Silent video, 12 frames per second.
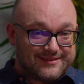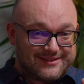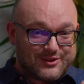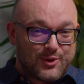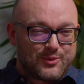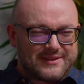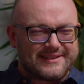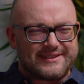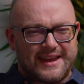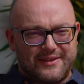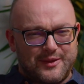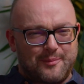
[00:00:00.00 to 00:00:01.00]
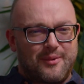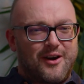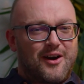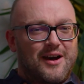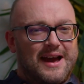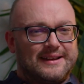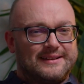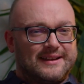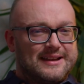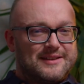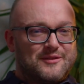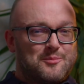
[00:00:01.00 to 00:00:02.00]
don't set the bar at a
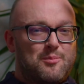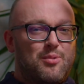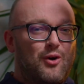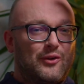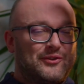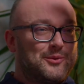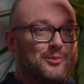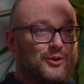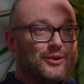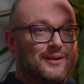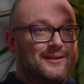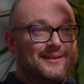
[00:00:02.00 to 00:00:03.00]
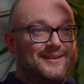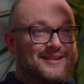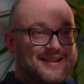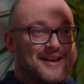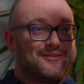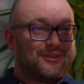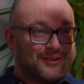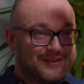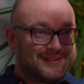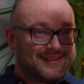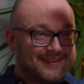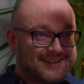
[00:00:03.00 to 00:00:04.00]
kind of impossible level
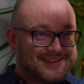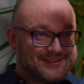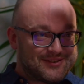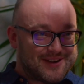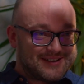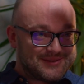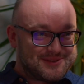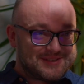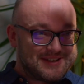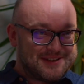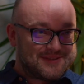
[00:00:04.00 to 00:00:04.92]
and try to achieve